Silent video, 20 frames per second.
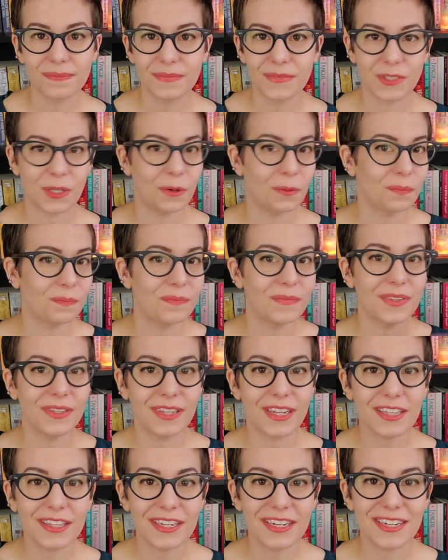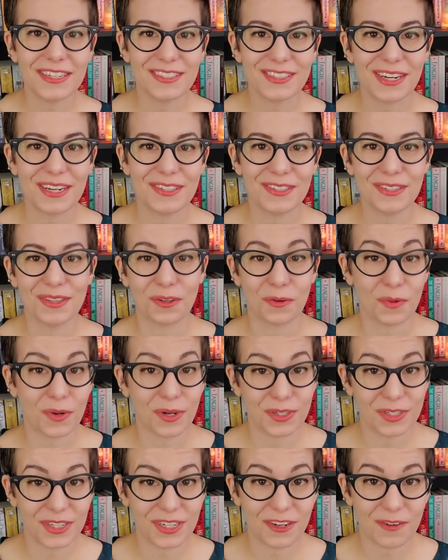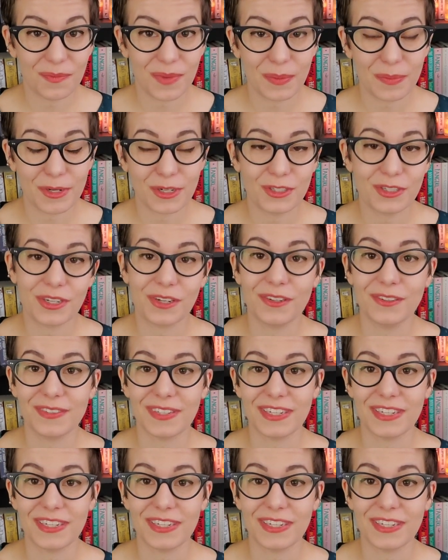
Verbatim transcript: So Nothing has changed in the quantity of my bookshelves.